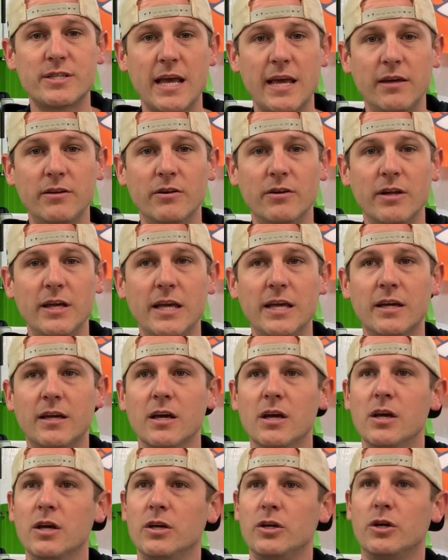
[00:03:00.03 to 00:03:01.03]
standard ink,
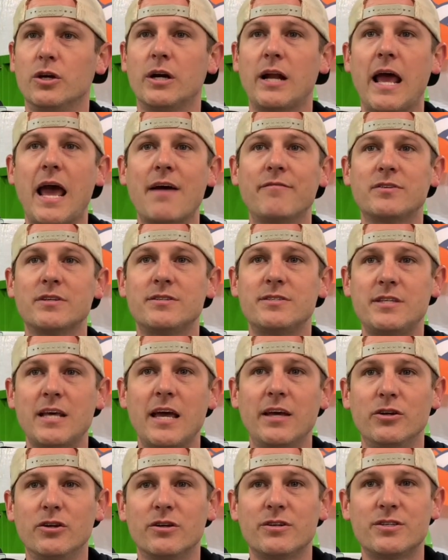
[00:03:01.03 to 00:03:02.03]
you're going to have to
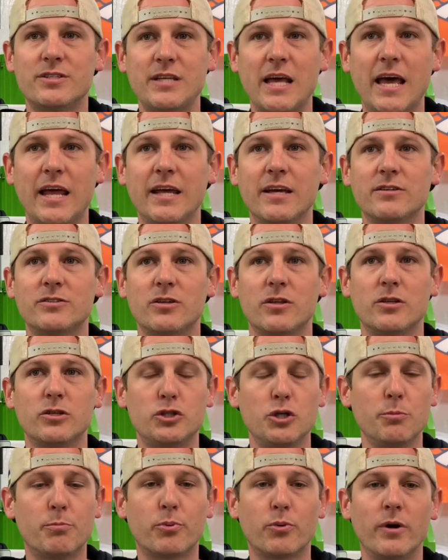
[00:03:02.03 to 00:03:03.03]
set your settings so that
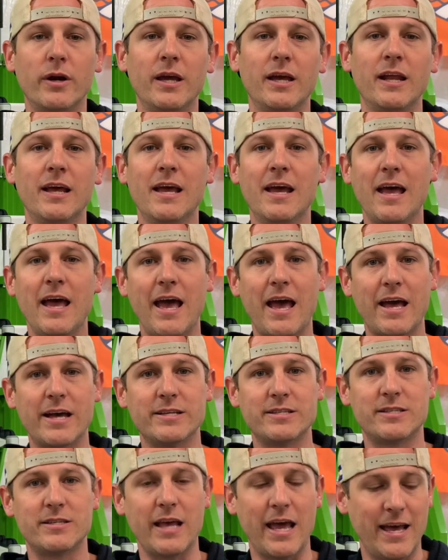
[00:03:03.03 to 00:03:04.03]
you print
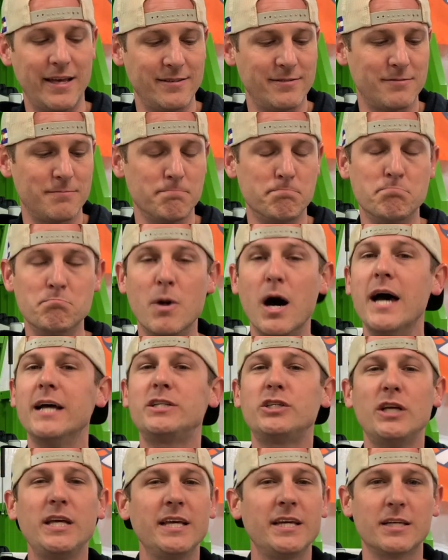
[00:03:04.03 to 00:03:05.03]
as, as
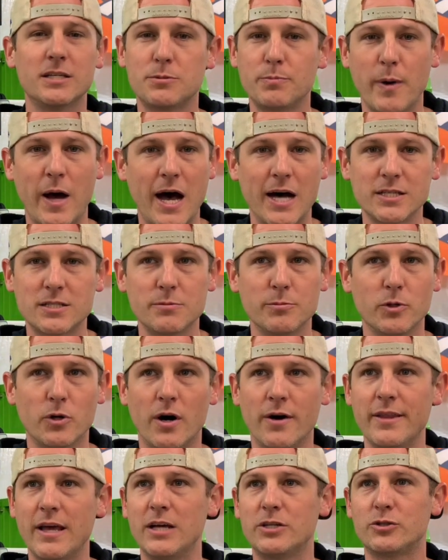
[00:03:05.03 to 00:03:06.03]
much ink as possible
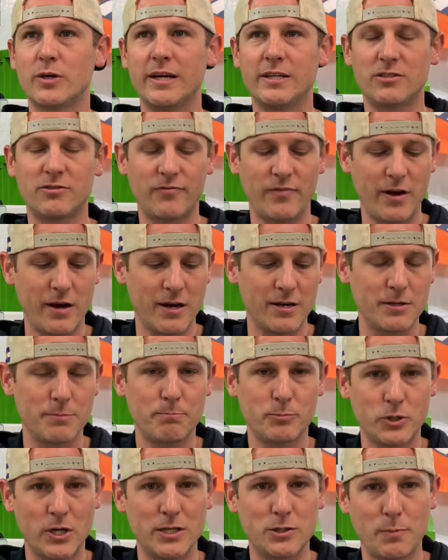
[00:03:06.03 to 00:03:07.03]
on that transparent
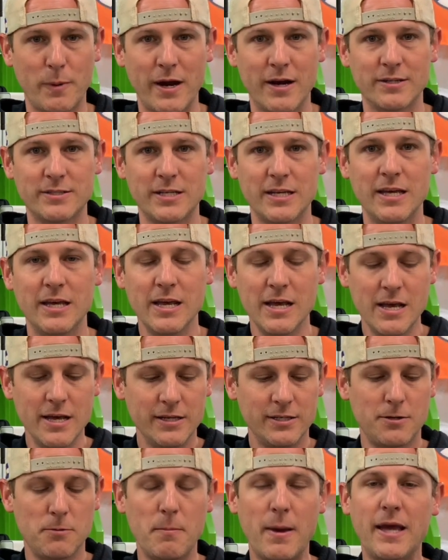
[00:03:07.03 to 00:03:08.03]
transparency
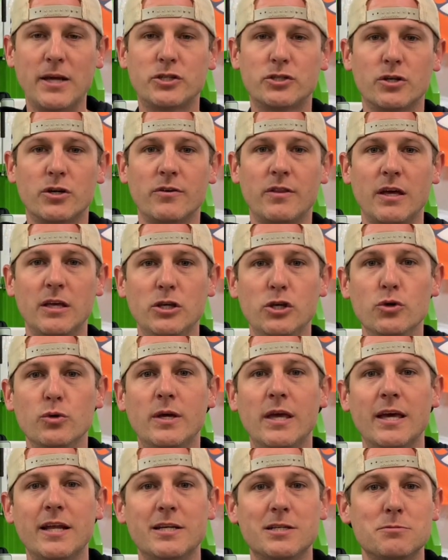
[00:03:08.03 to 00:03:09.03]
to make sure that you
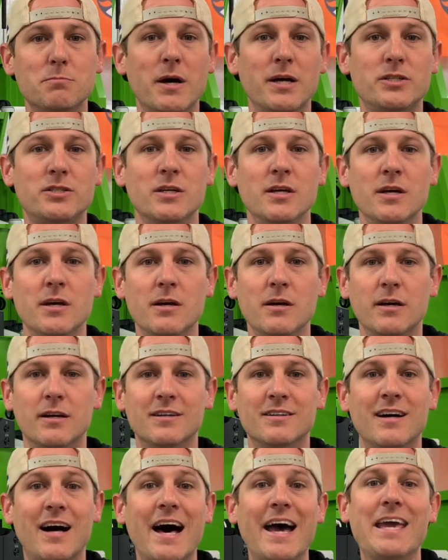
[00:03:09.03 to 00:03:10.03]
get as much
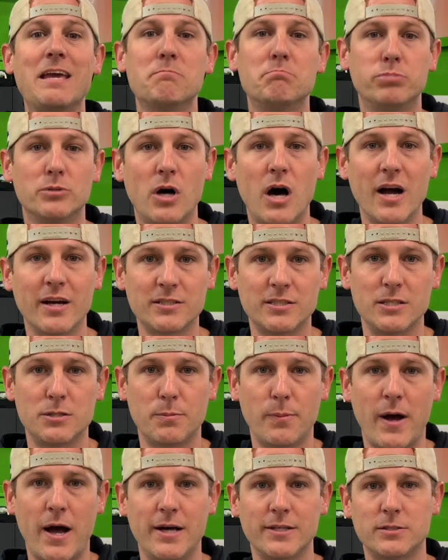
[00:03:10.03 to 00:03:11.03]
light blocked as
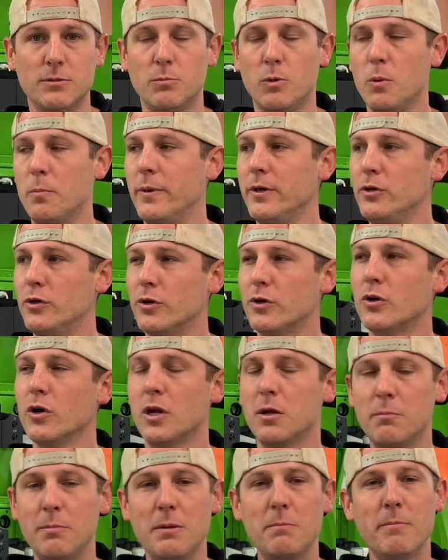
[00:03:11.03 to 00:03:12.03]
possible, but you're
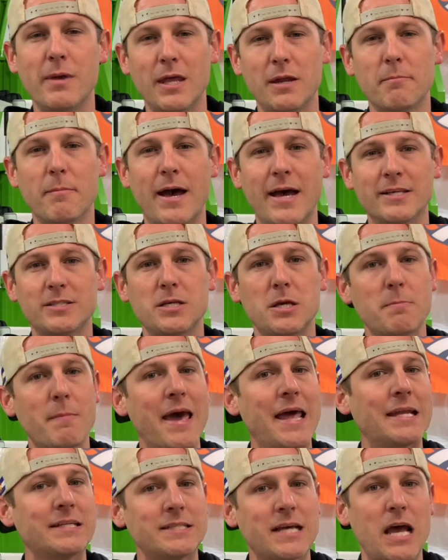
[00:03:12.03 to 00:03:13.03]
going to be minimized the
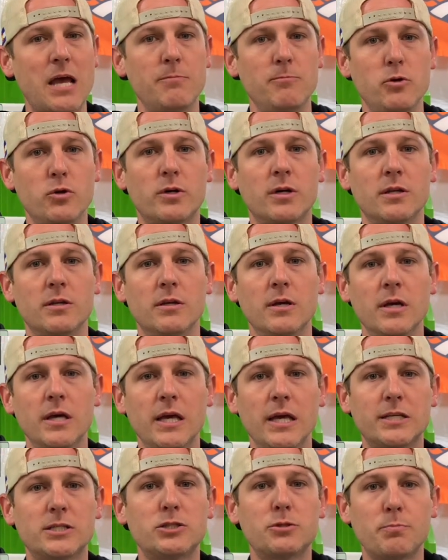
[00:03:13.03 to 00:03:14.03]
amount of time you can
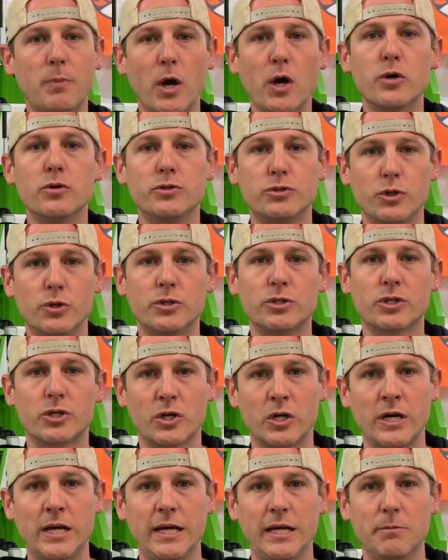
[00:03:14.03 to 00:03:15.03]
expose your
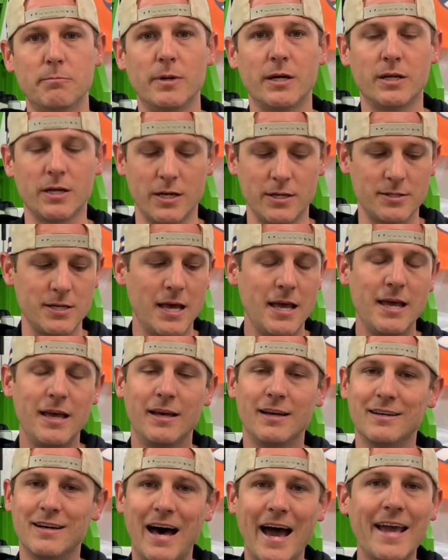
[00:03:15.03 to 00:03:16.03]
screen because
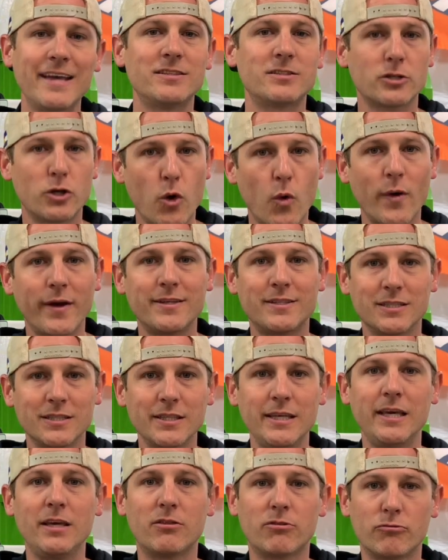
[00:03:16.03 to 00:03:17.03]
light's going to
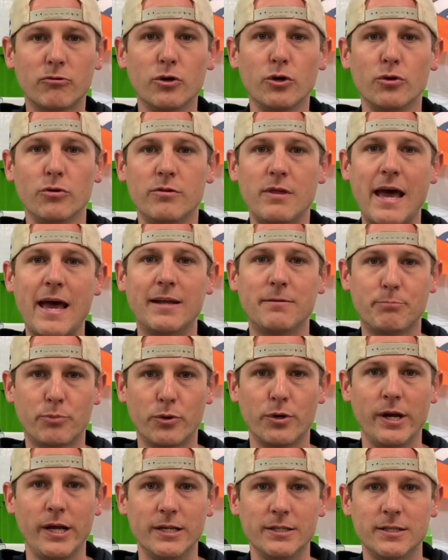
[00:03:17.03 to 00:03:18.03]
leak through that
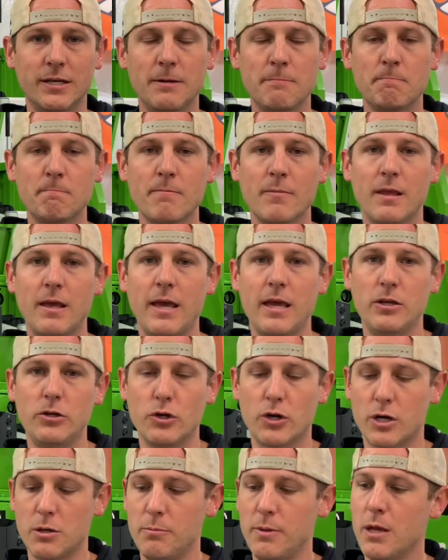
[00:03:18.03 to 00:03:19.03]
print. And
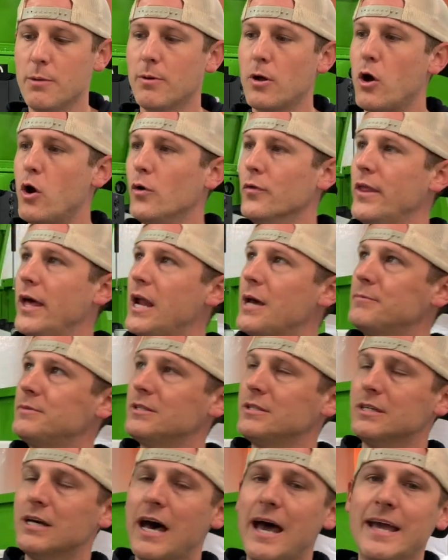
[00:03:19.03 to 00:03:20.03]
you're going to be able to hold that up to
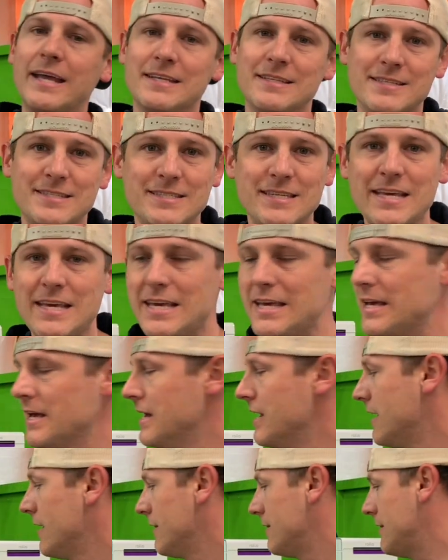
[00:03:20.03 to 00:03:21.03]
the light and see
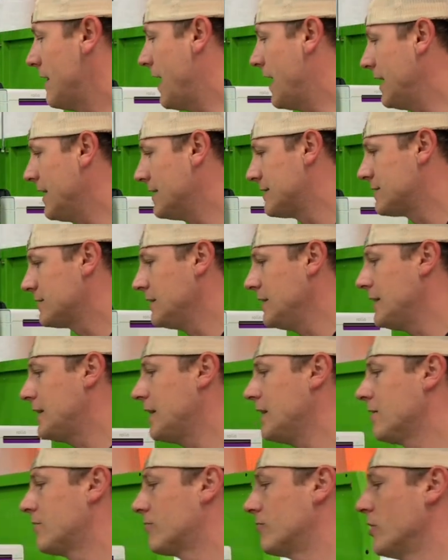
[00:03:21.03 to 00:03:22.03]
that it's
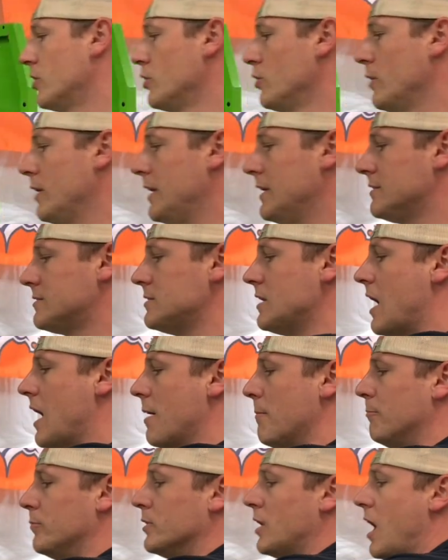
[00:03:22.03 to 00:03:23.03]
leaking through and it's
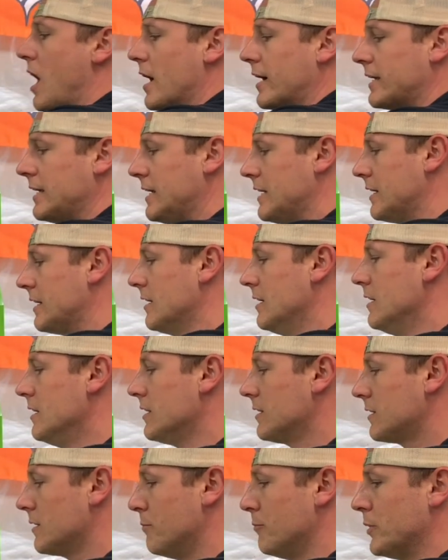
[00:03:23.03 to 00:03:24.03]
not blocking
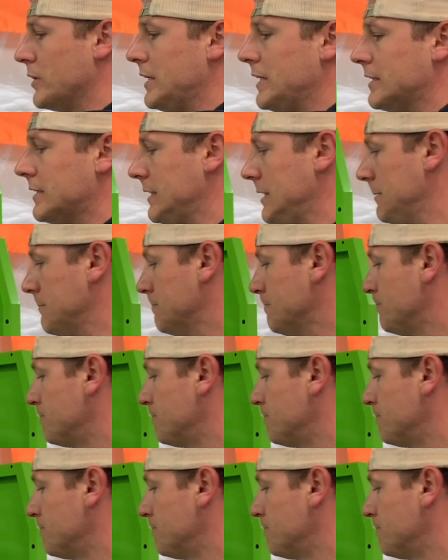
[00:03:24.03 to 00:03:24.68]
completely.